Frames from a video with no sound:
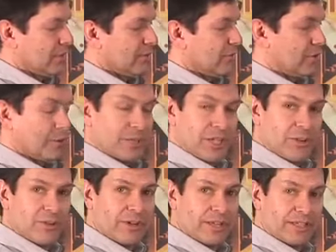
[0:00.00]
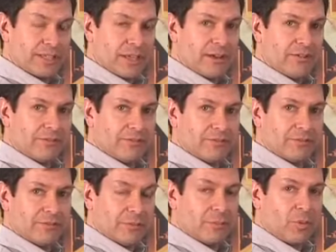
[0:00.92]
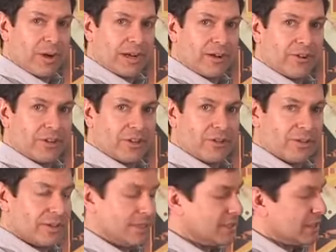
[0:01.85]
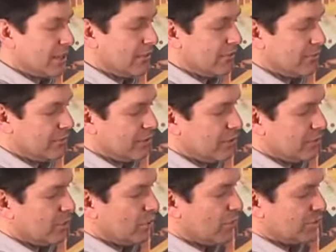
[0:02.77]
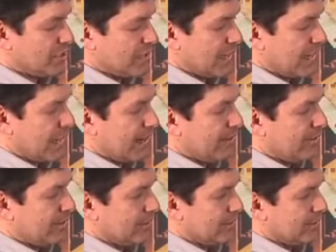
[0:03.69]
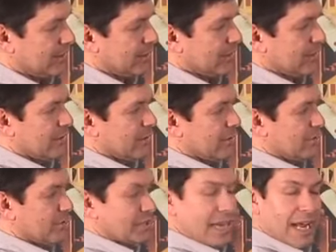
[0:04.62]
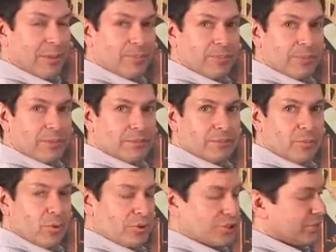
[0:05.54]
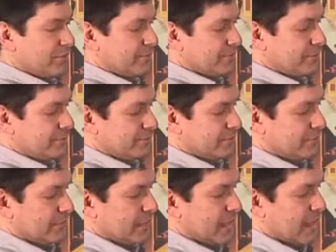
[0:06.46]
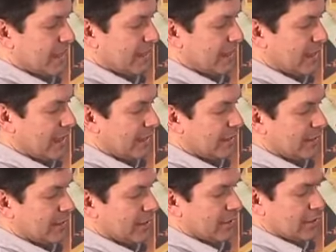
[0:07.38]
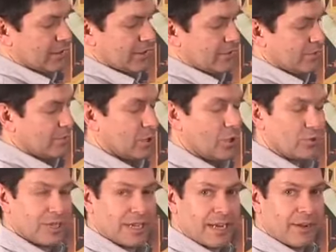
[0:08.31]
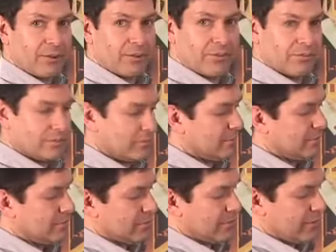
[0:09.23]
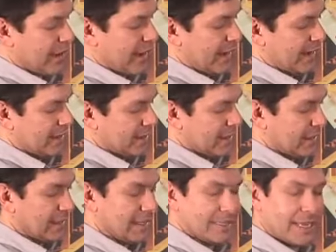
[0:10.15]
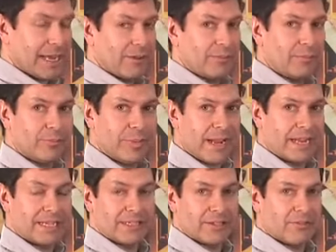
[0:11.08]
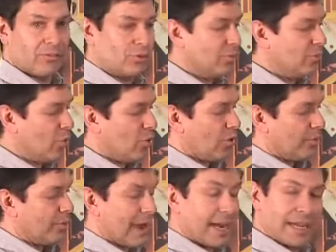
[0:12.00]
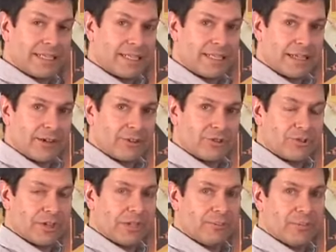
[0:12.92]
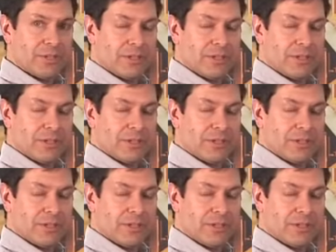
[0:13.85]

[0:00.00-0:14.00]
from the unit itself, from the Wine Guardian unit itself, pulls in air through the top portion and then blows it out the fan and then down back into the room or back into the airstream